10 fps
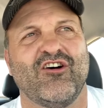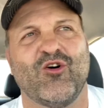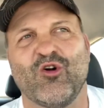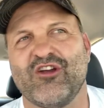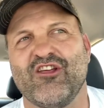
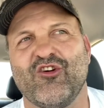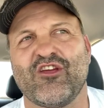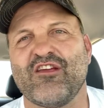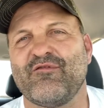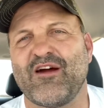Or, you
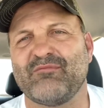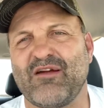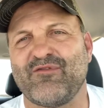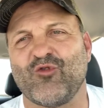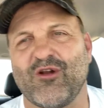can find my
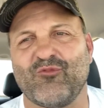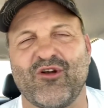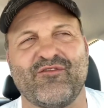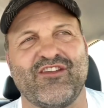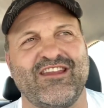phone number
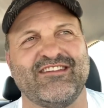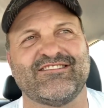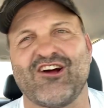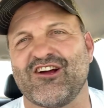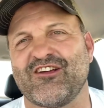if you need to
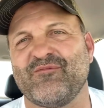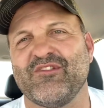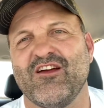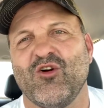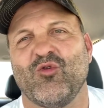talk.
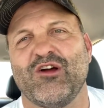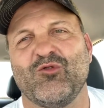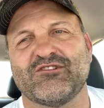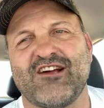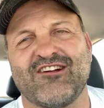
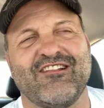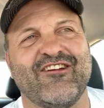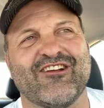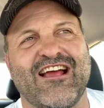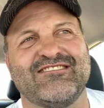We'll talk
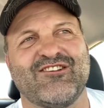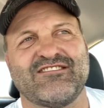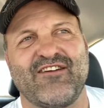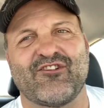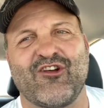later, guys. You guys
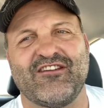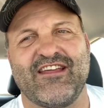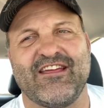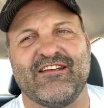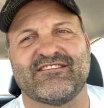have a great
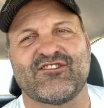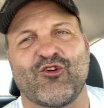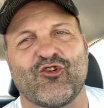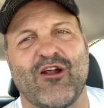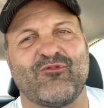day. It's
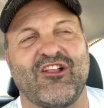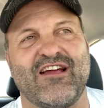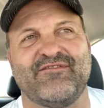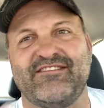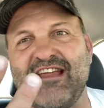Dakota Grappler
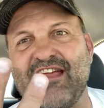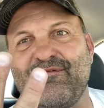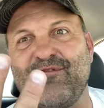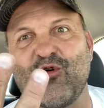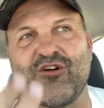Live, day
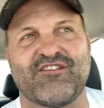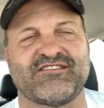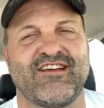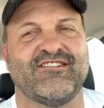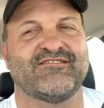4 of the
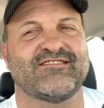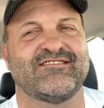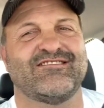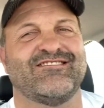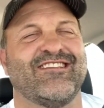sales.
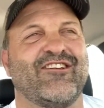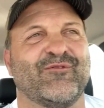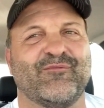Later.